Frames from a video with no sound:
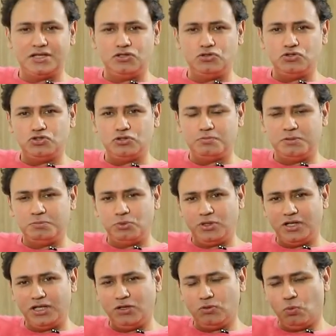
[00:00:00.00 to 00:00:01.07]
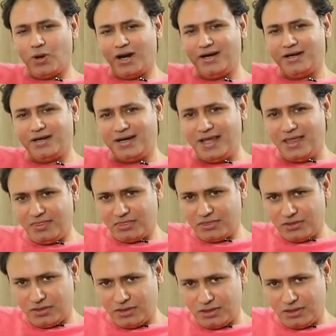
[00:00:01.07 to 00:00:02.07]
that you should be putting 1/10